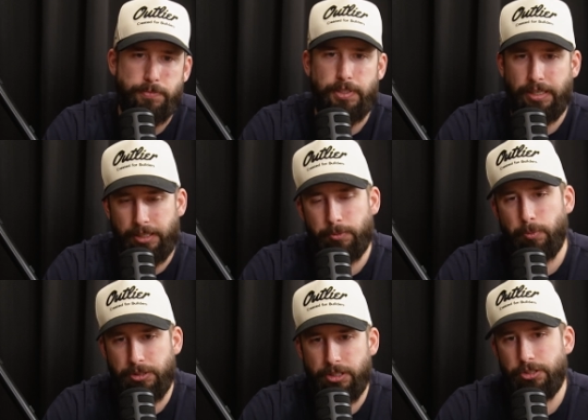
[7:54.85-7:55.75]
then I
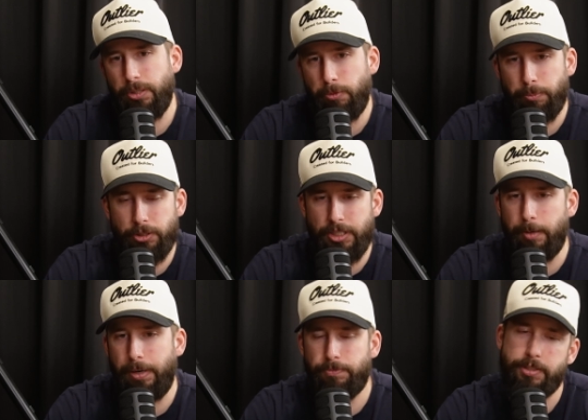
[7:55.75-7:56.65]
went to the gym one more
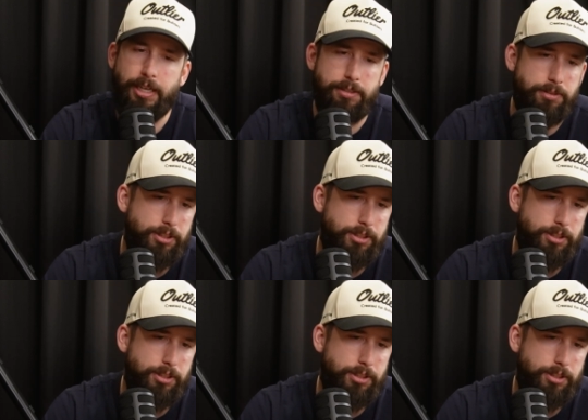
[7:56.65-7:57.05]
time after that.